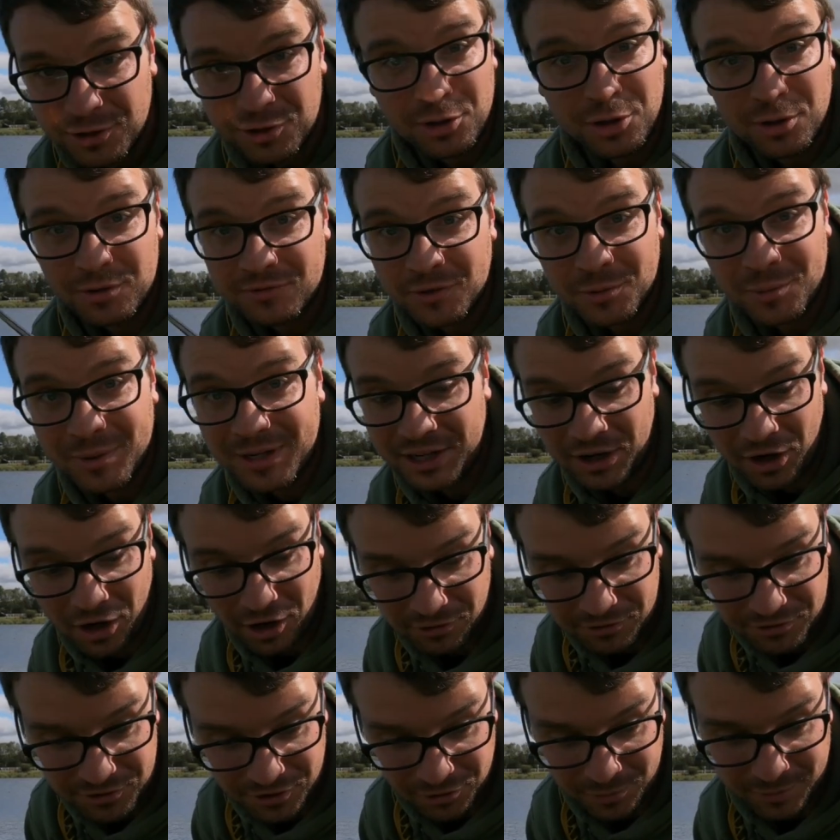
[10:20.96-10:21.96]
cut the rig
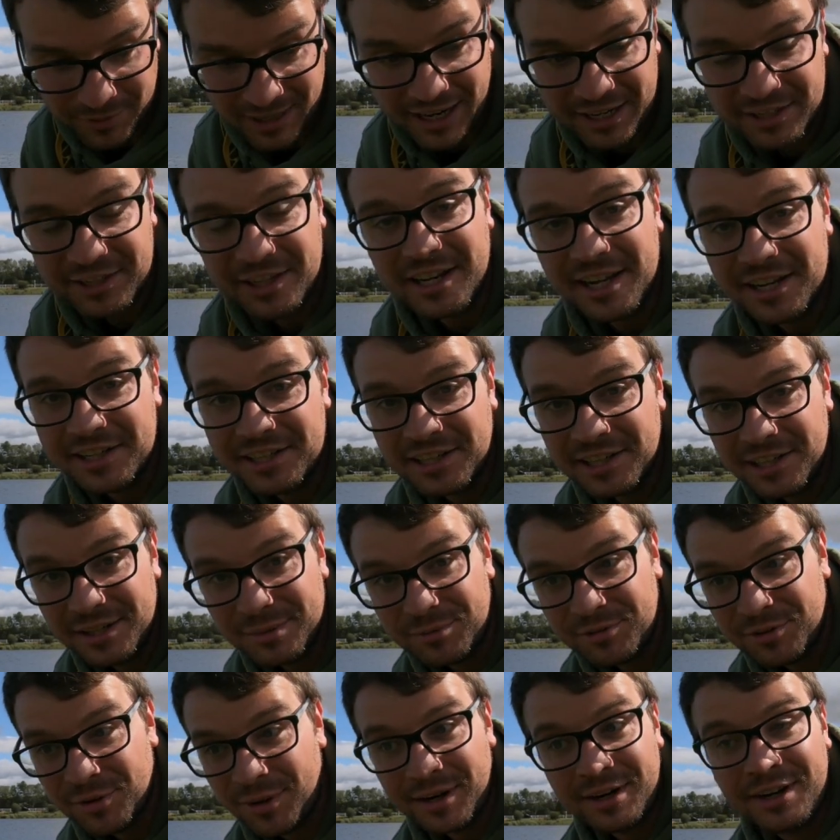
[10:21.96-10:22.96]
off just behind the lead
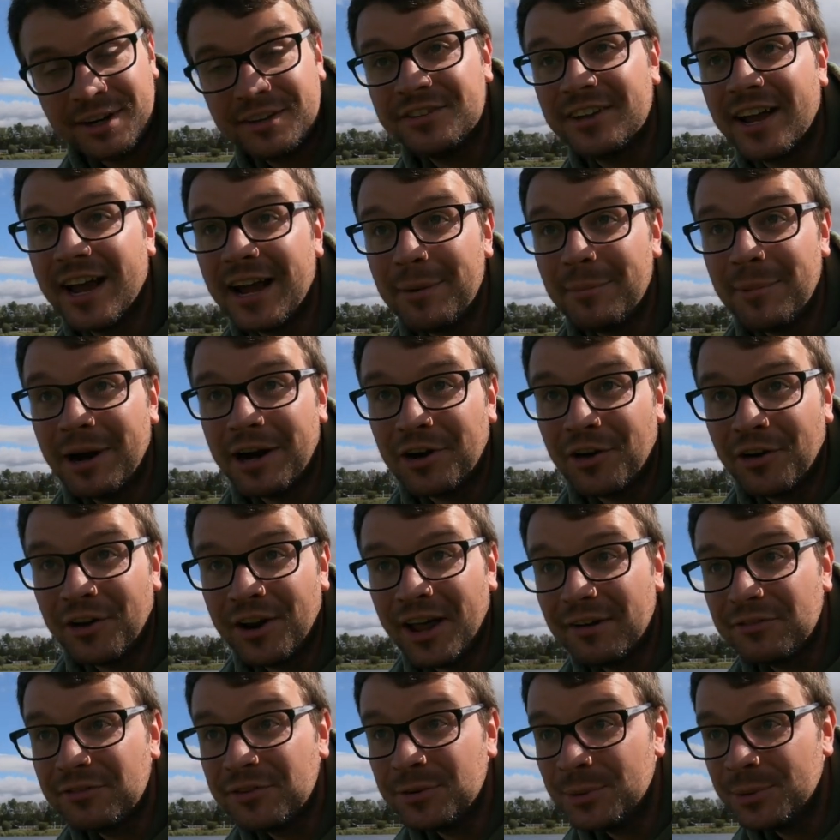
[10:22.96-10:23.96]
clip so I can tie it back on
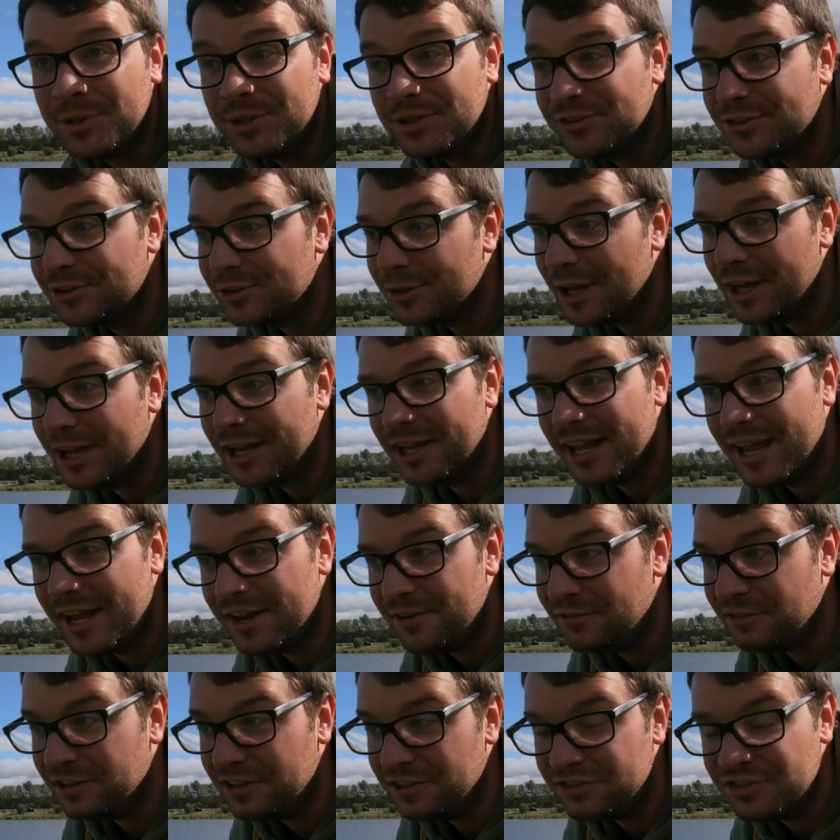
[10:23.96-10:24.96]
afterwards, let
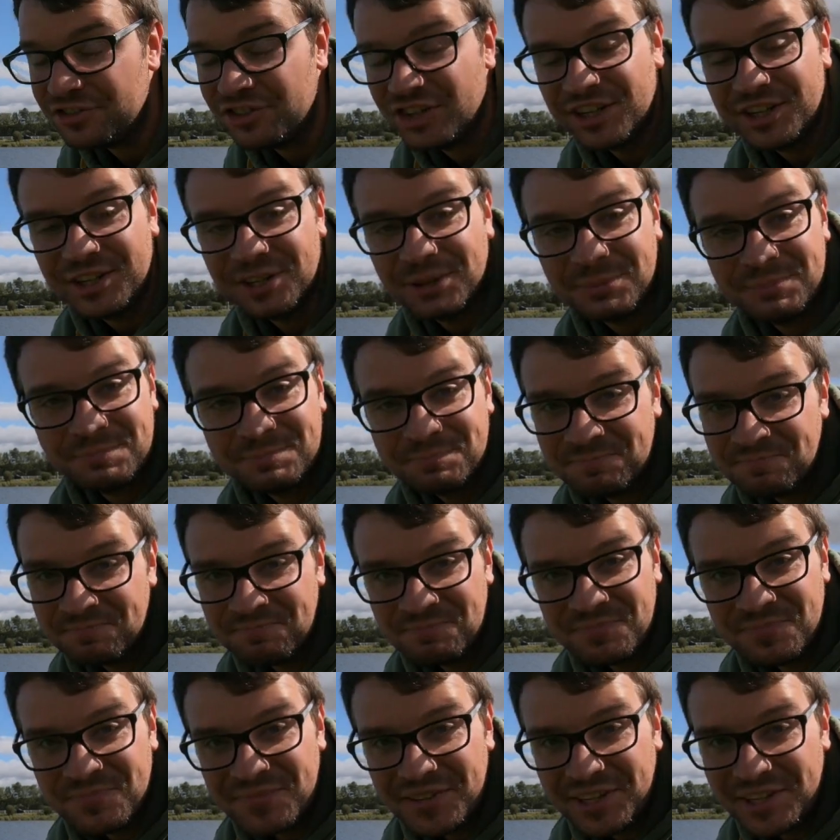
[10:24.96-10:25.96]
the fish chill.
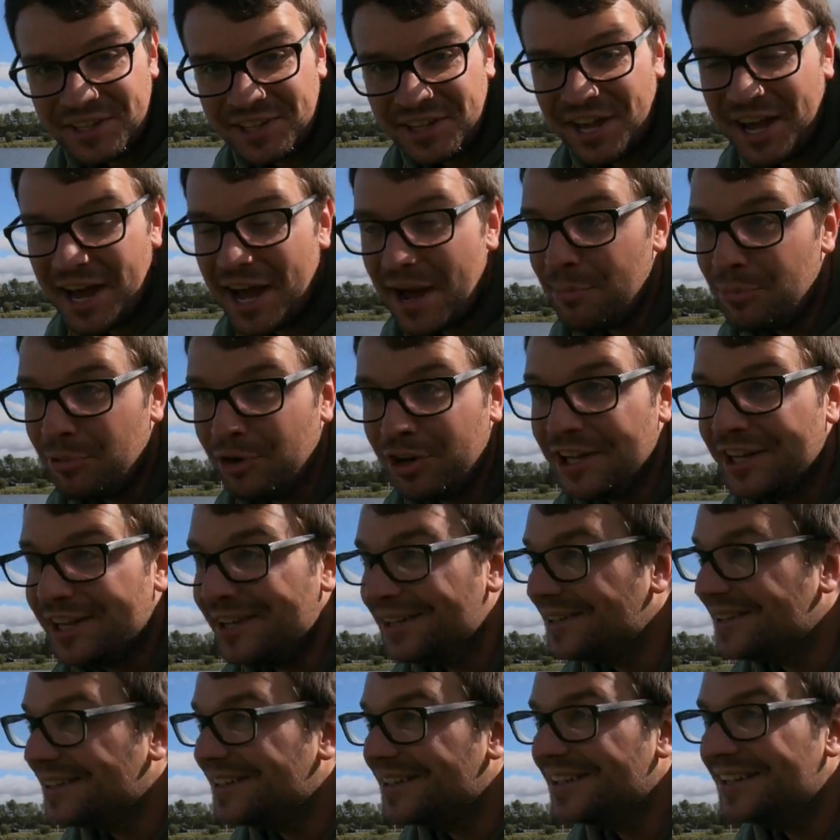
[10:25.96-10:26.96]
Yeah,
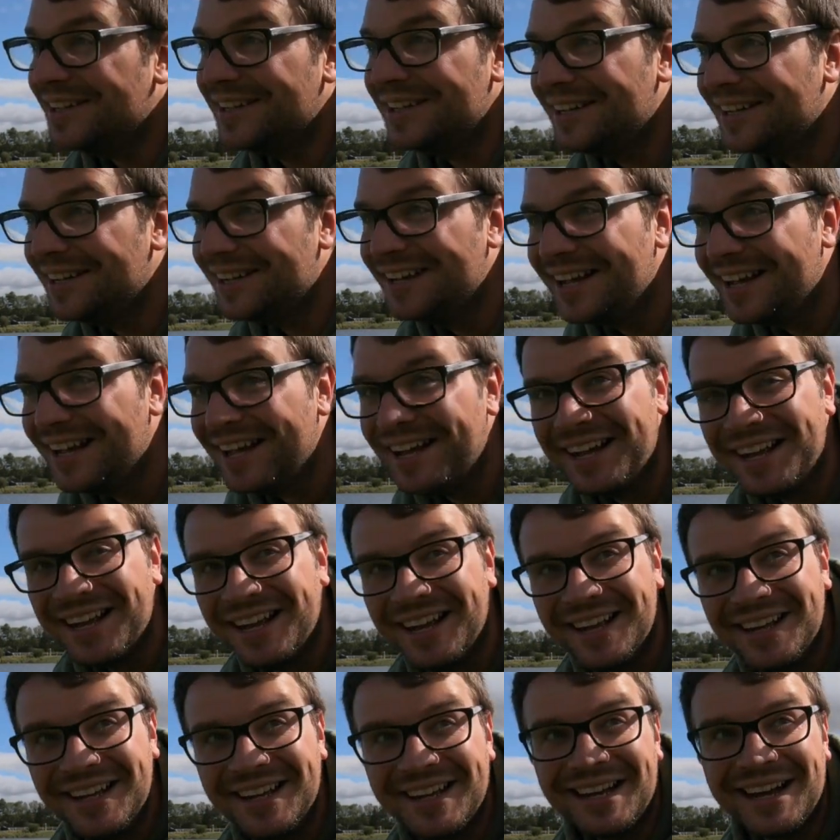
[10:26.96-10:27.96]
brilliant.
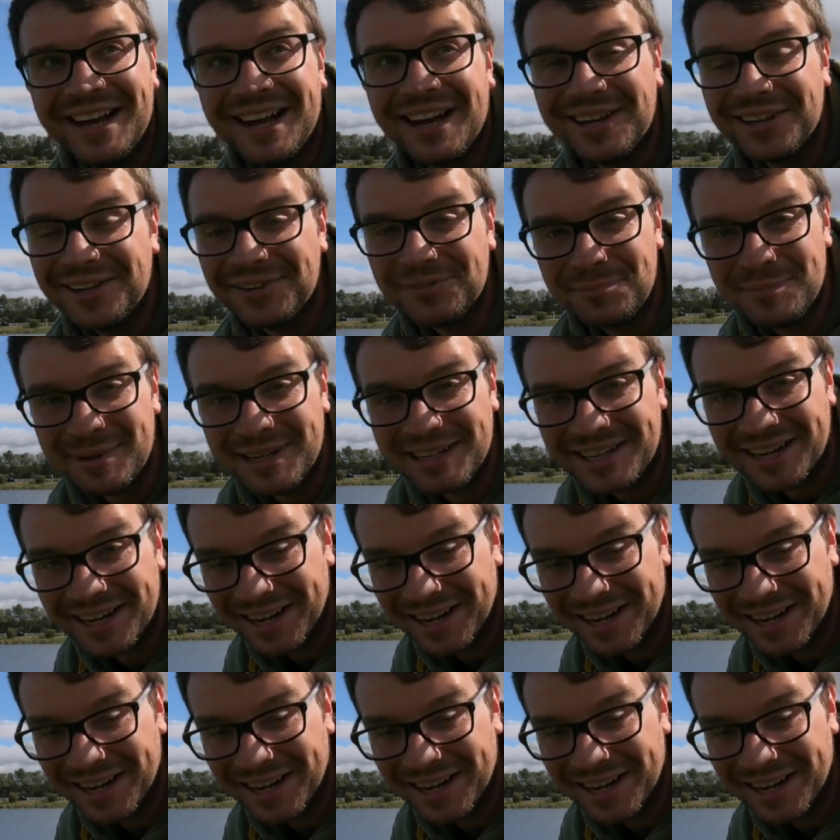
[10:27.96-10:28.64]
I love big